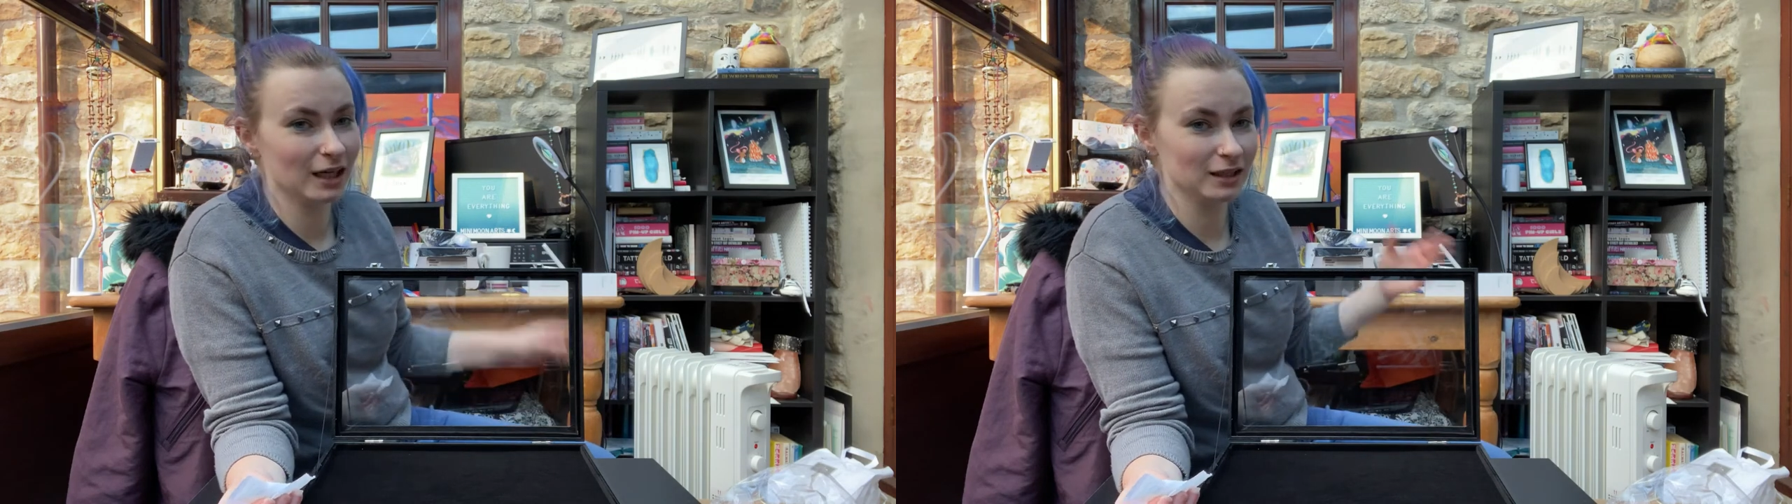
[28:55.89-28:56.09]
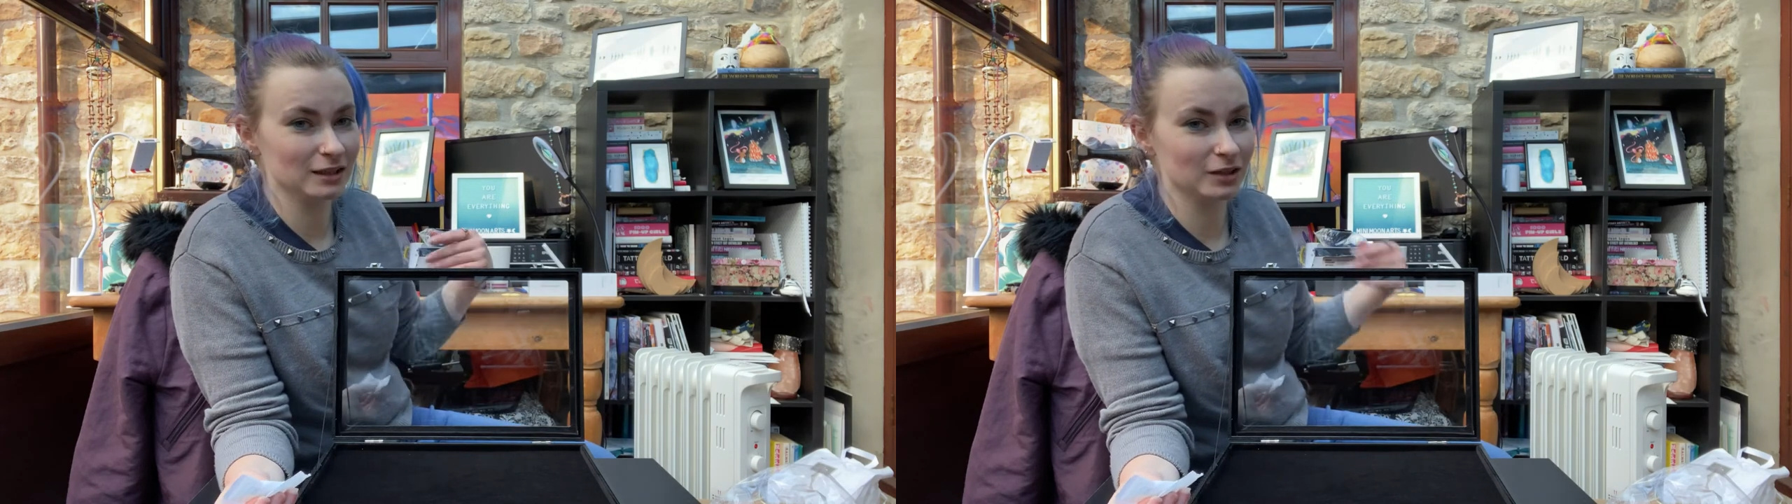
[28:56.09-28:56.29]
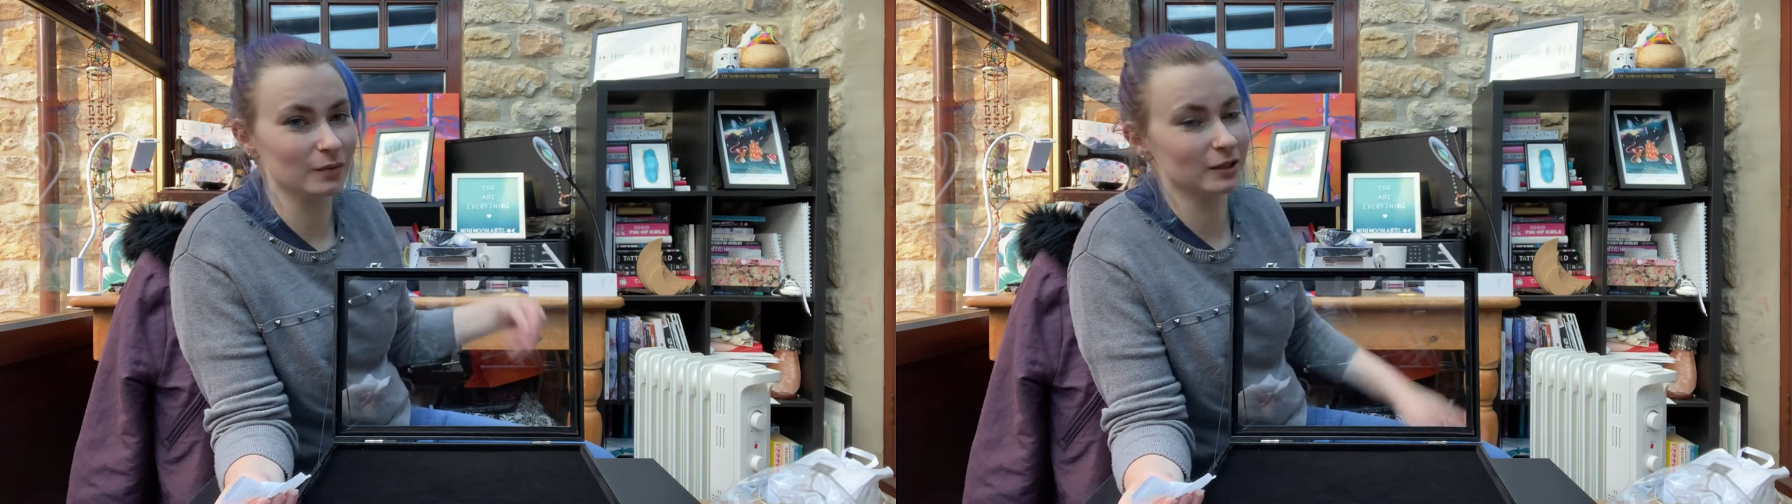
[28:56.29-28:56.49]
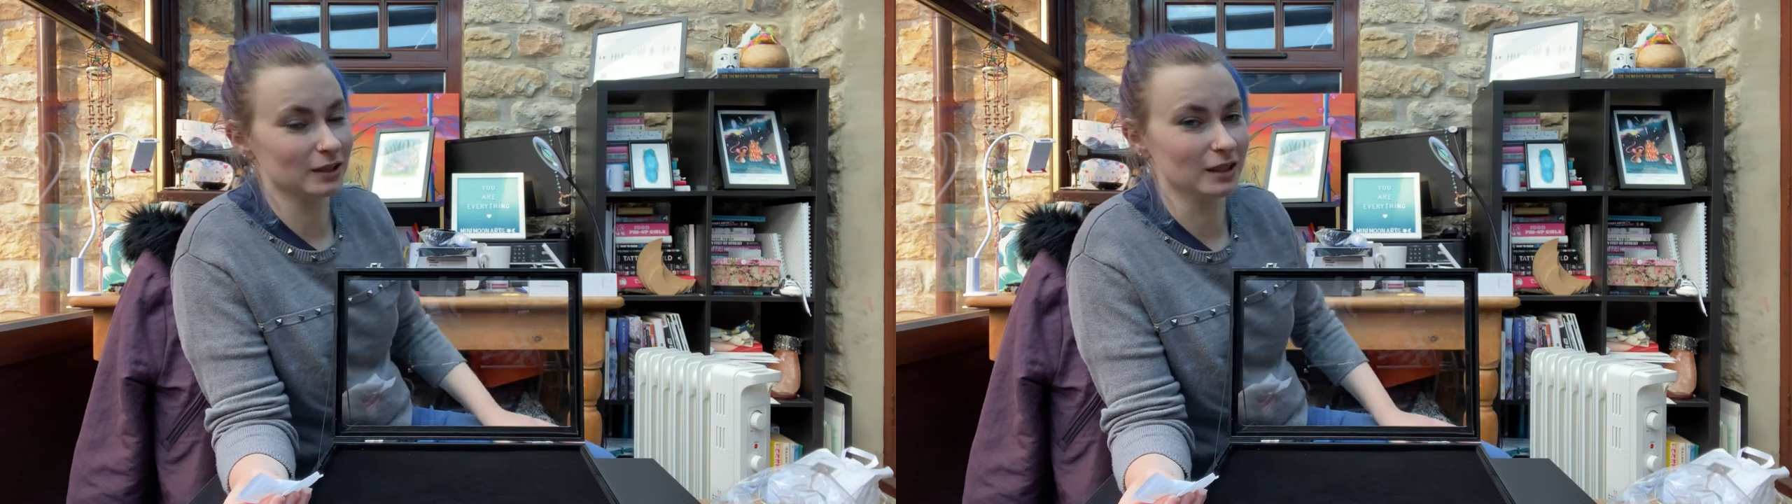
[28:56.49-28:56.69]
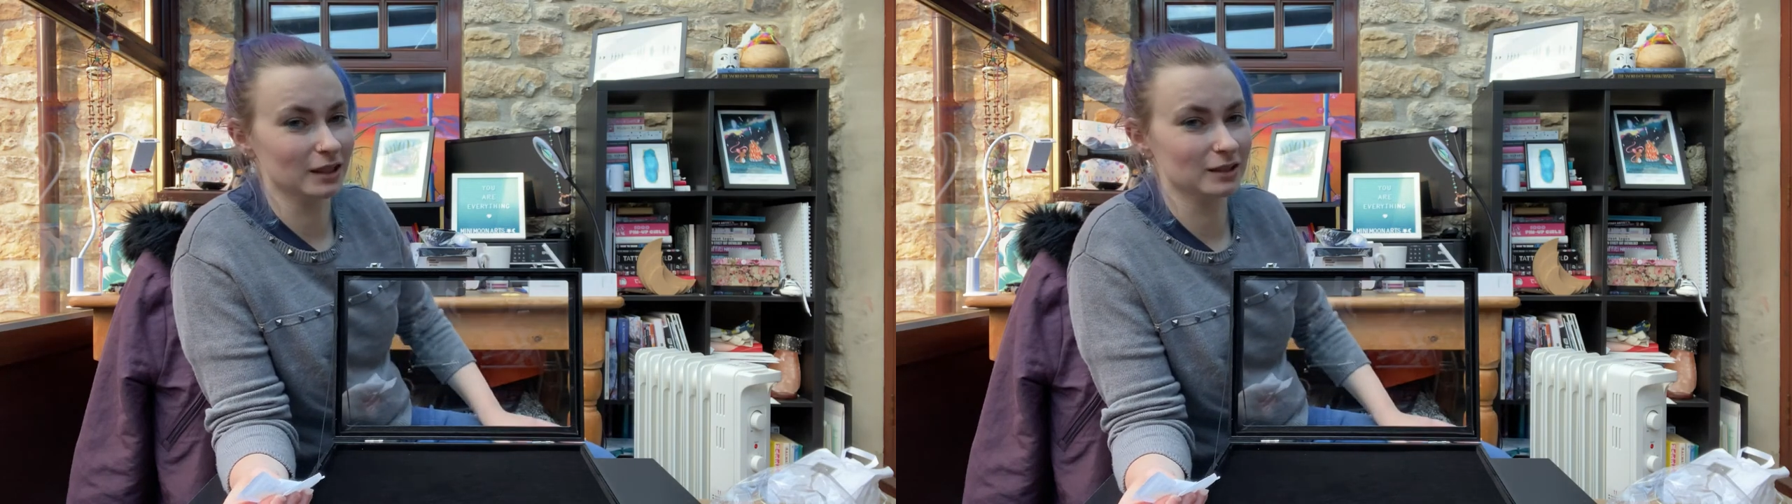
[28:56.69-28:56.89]
and stop
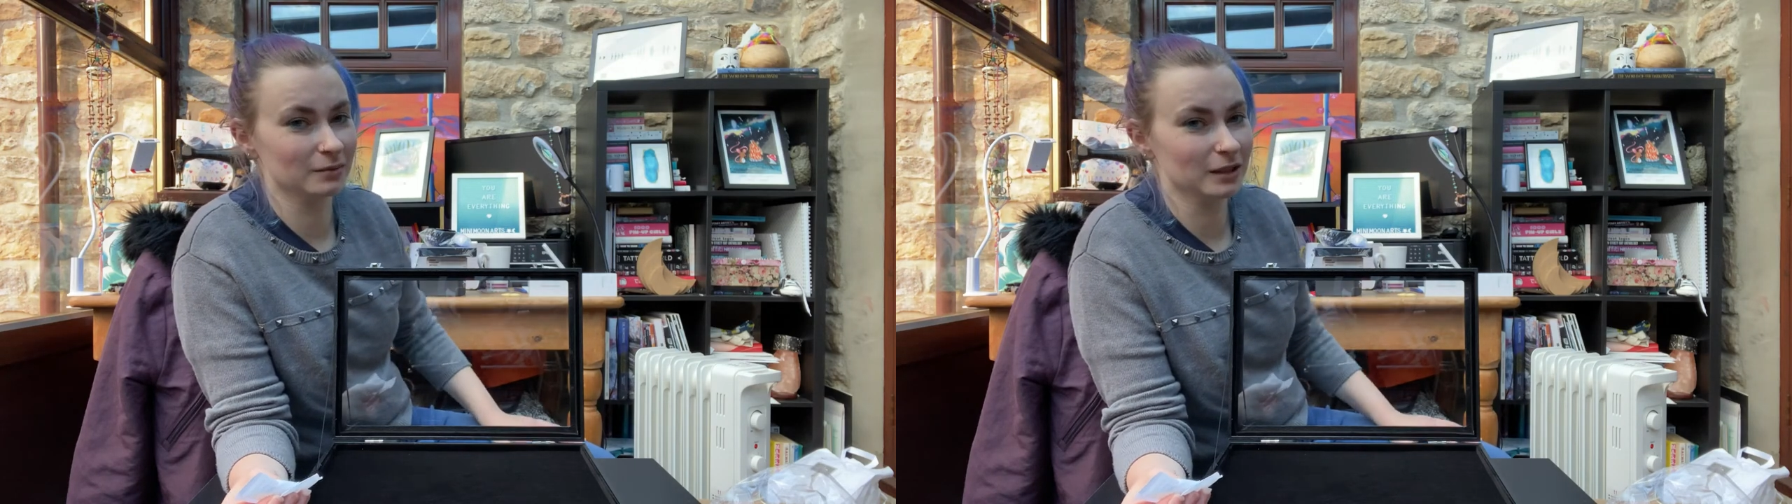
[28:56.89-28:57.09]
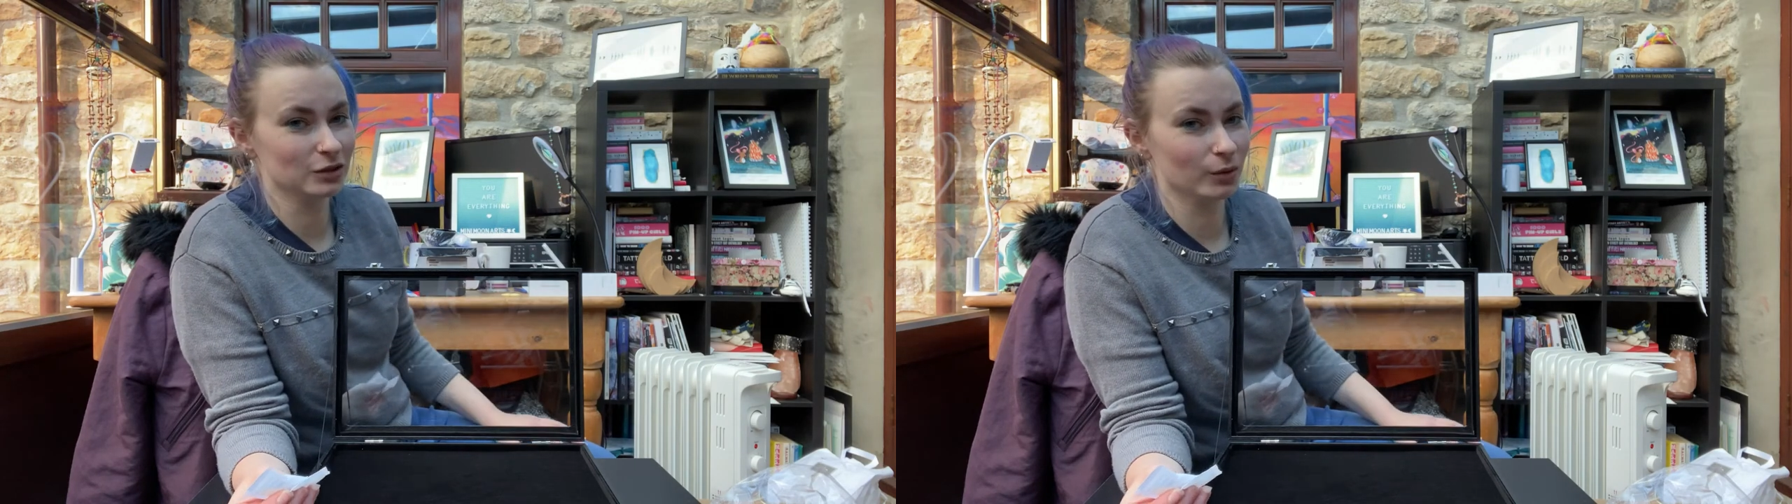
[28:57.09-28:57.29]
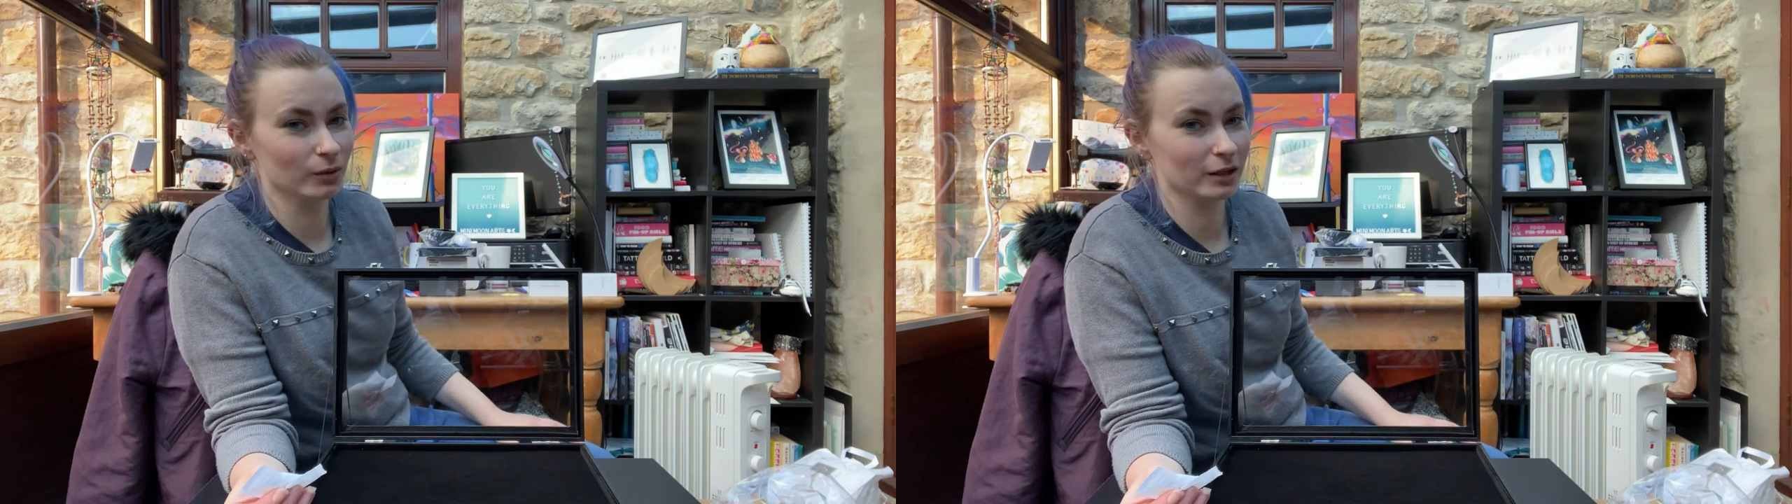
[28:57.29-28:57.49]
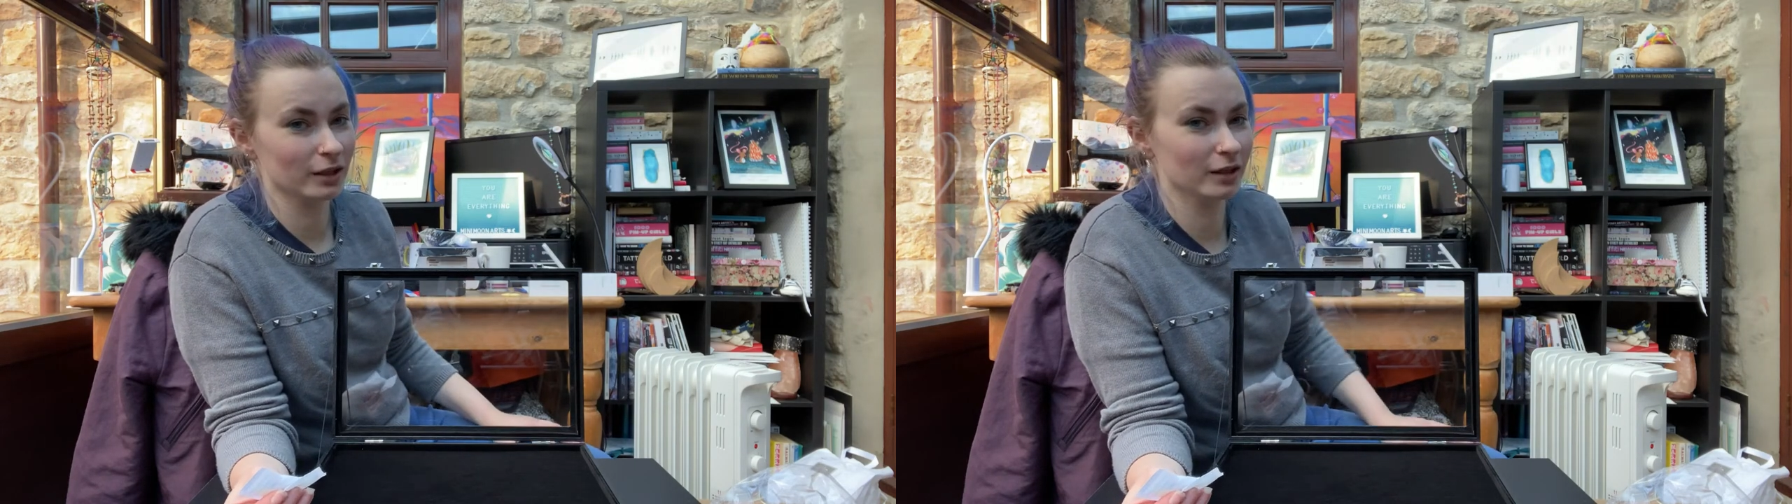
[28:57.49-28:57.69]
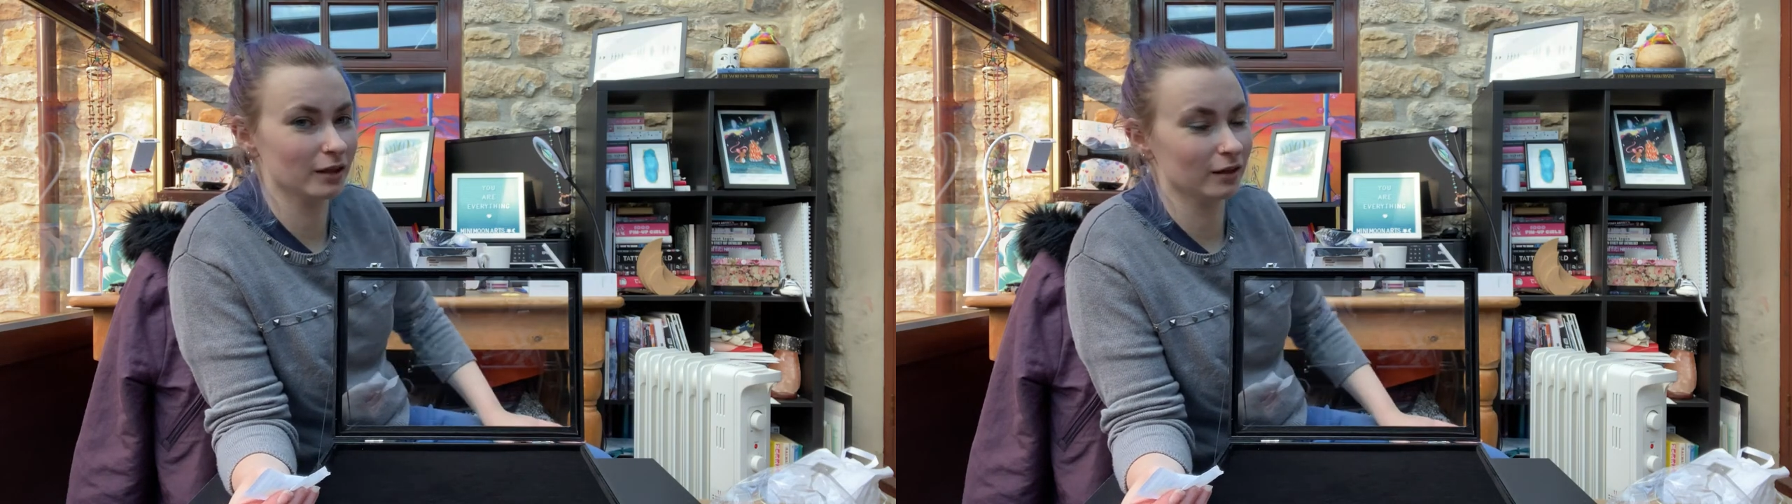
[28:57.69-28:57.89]
listening to me talking